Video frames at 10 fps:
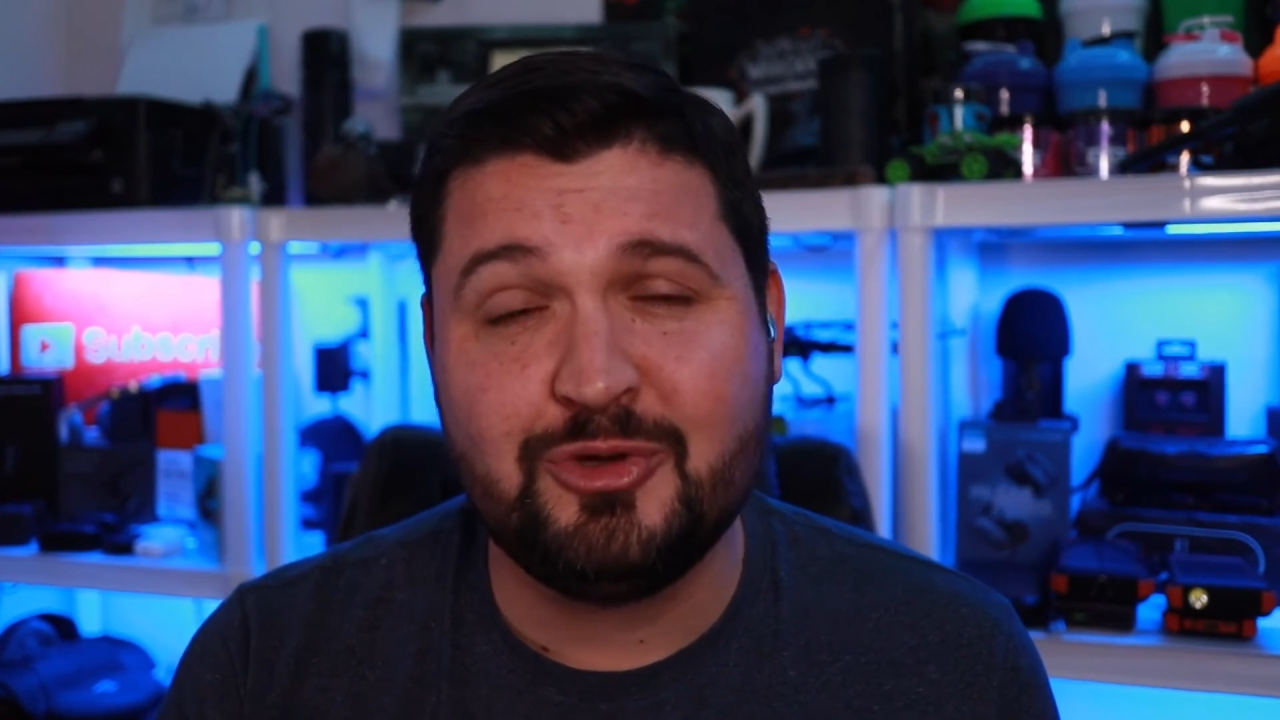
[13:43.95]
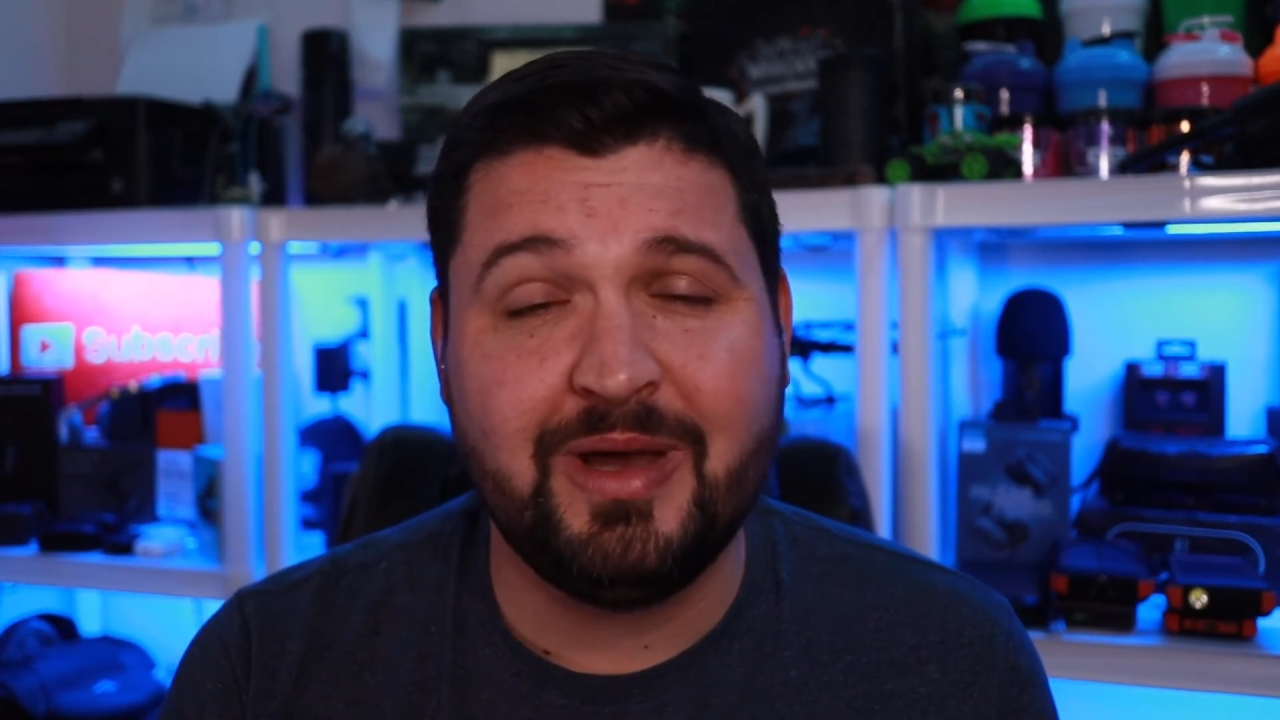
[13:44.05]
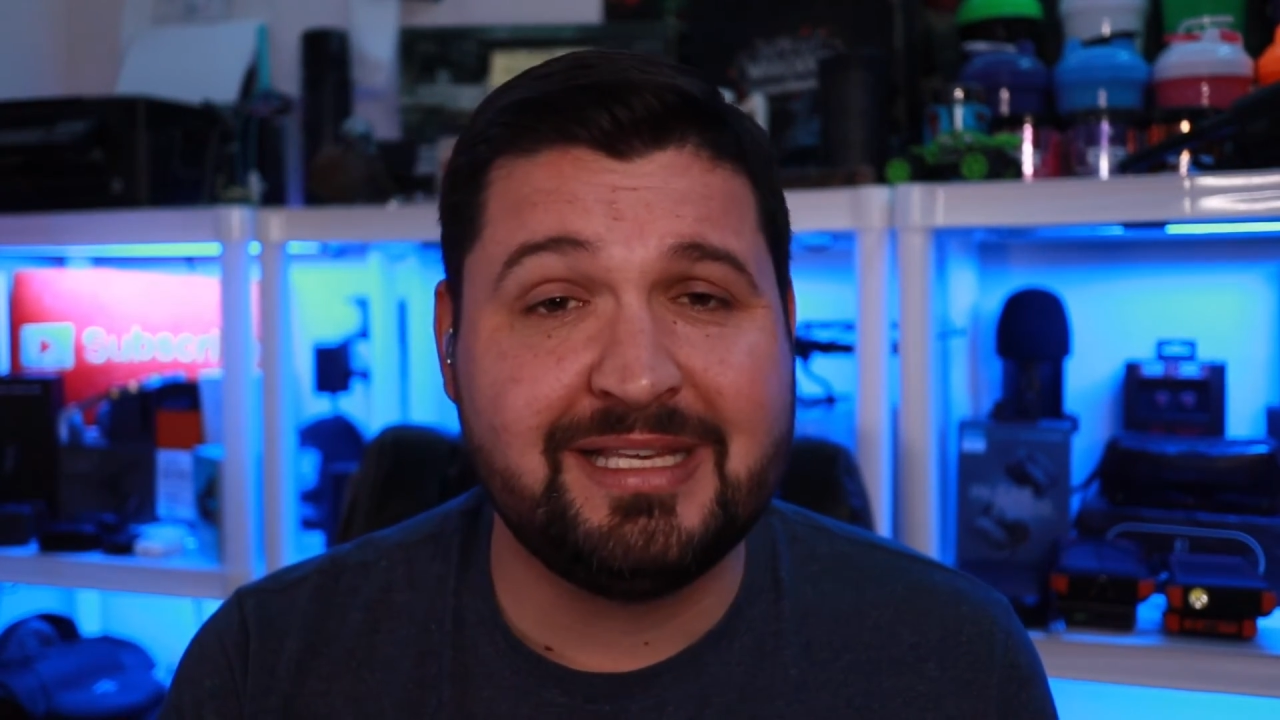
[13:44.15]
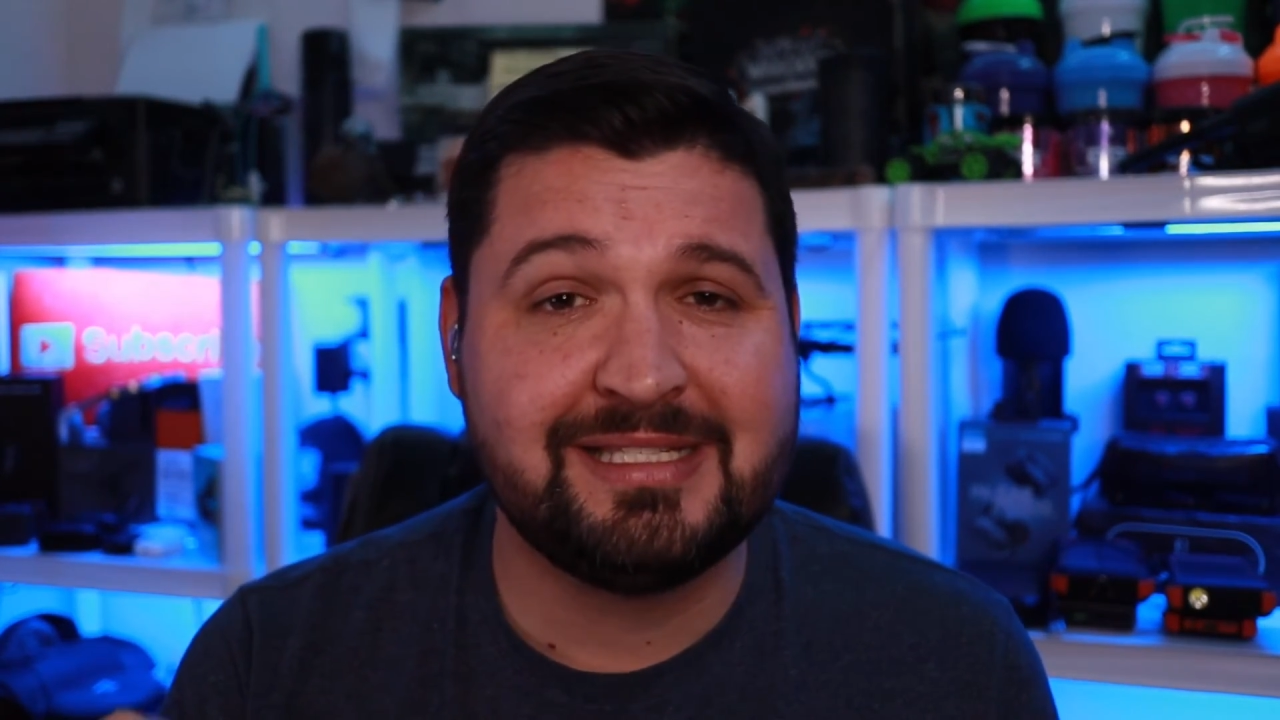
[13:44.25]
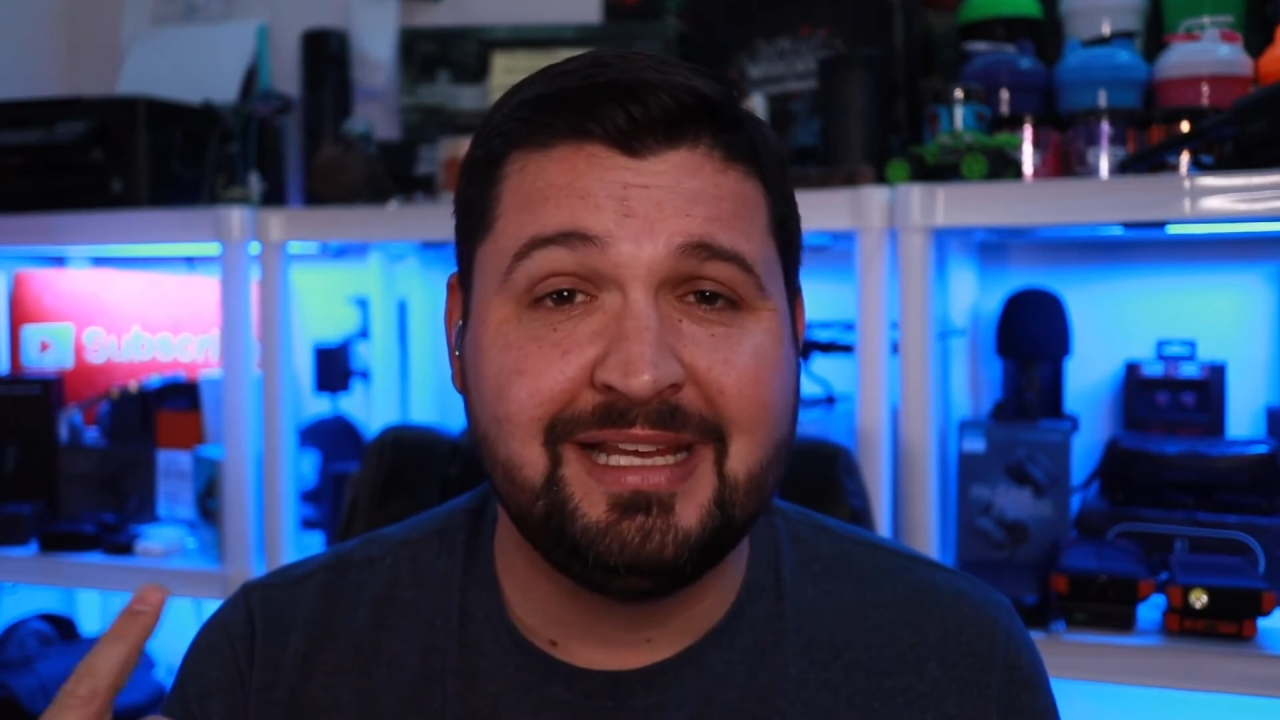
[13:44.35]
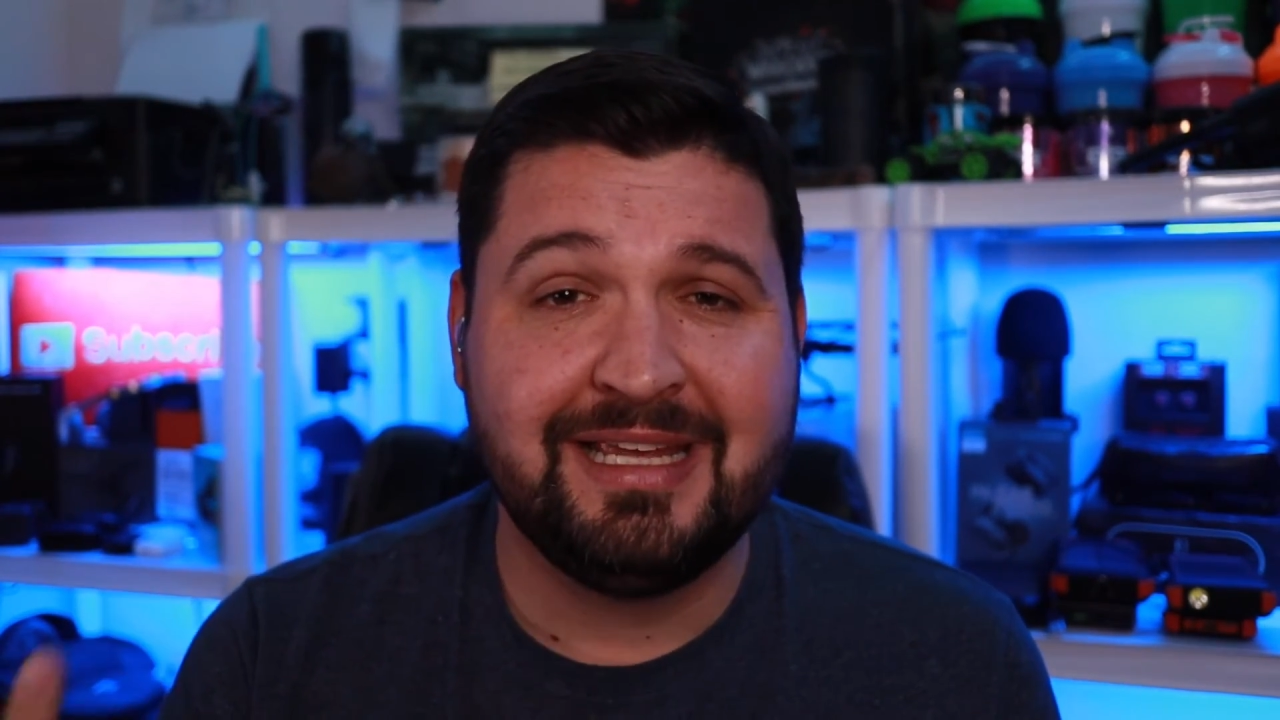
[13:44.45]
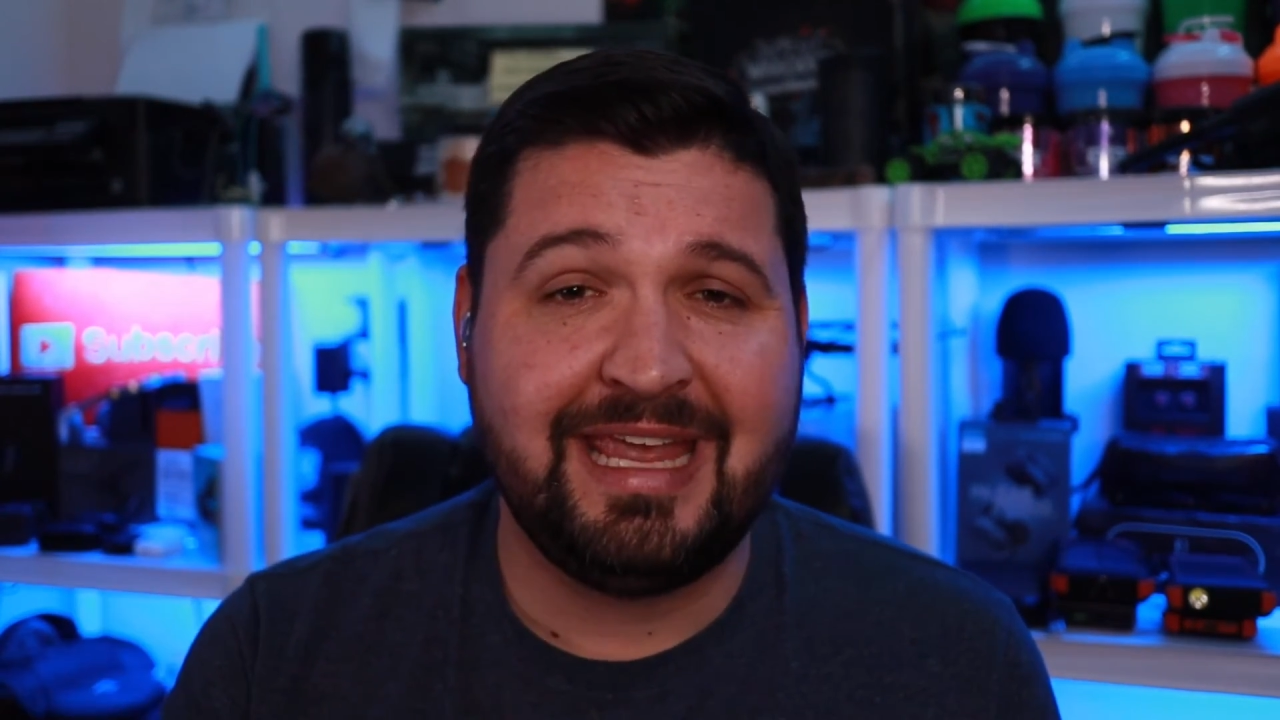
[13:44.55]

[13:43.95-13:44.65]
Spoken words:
US,